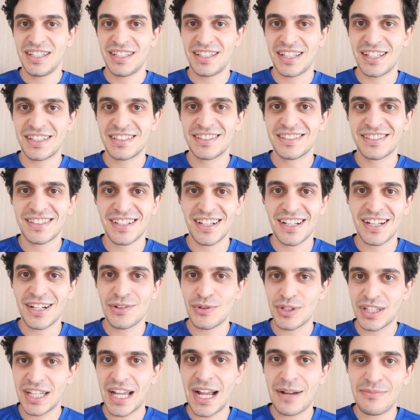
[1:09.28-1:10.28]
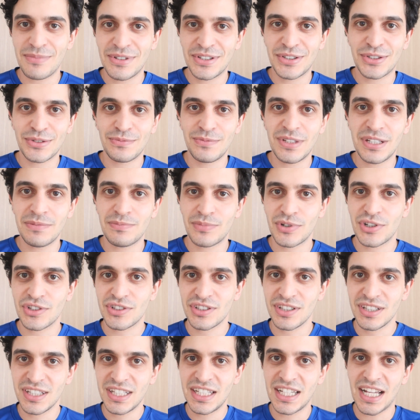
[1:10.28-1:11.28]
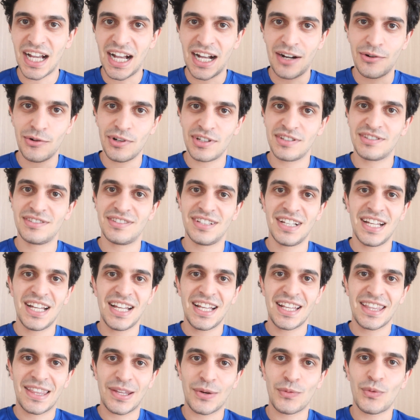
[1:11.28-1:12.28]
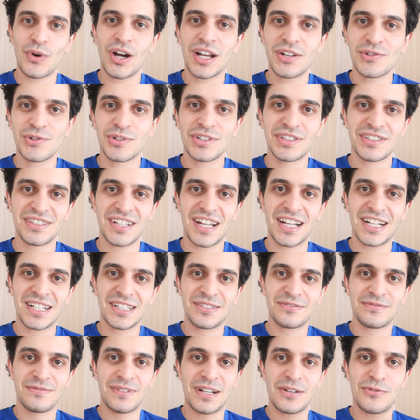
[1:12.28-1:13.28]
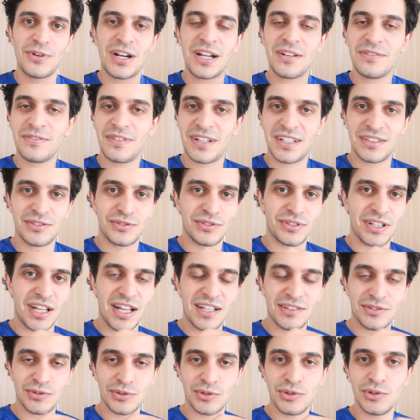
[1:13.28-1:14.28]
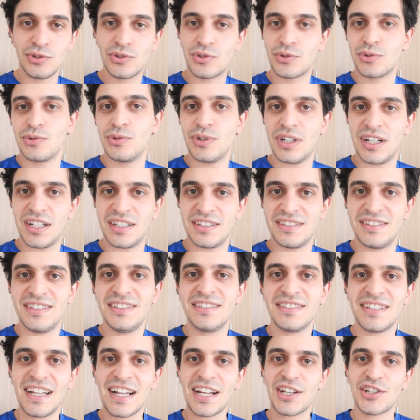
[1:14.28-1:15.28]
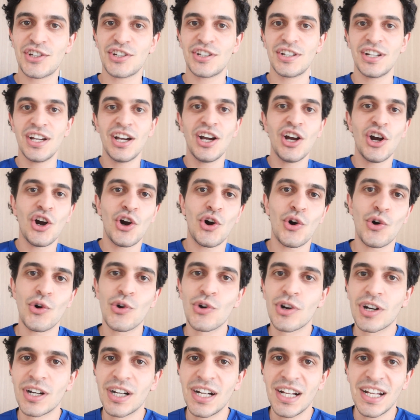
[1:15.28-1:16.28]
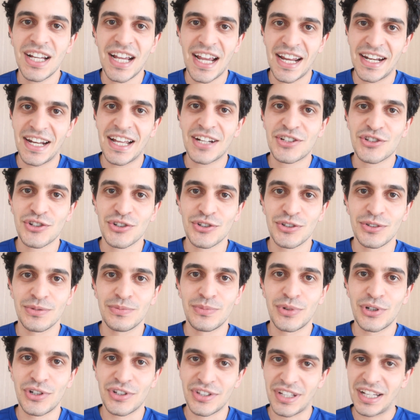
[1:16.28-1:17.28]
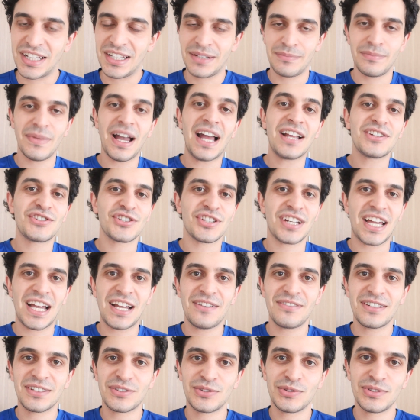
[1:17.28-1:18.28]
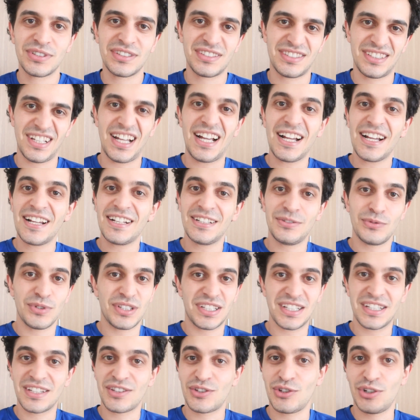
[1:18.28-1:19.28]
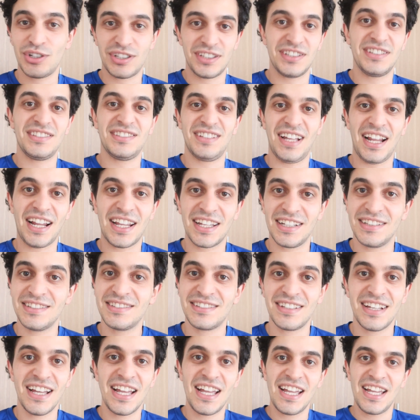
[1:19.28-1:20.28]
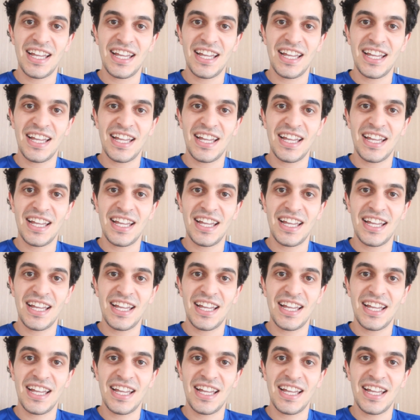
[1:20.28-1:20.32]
That's what happened to me personally. I was the one who decided if my wife has to go through a C-section or a natural birth. And imagine having to decide within 30 seconds